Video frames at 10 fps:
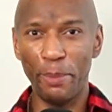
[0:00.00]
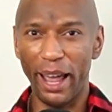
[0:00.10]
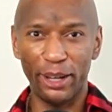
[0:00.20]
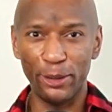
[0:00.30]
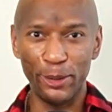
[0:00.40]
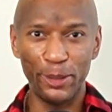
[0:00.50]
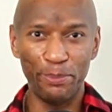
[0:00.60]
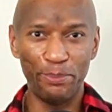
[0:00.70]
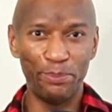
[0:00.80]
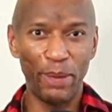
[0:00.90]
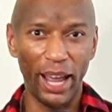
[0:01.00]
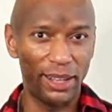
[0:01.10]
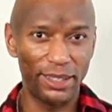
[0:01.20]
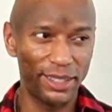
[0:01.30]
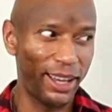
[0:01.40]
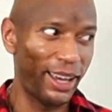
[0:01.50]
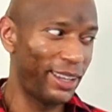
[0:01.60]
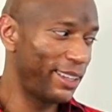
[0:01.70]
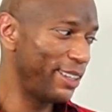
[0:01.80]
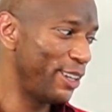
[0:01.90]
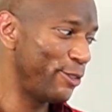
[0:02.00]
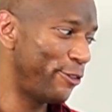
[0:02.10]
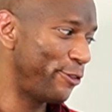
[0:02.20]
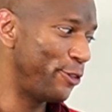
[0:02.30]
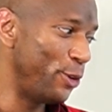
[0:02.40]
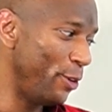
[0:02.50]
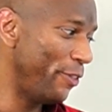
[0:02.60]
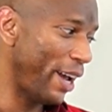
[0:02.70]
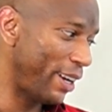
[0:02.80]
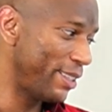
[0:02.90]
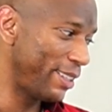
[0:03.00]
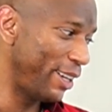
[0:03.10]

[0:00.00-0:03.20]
paneled pants, like full fantasy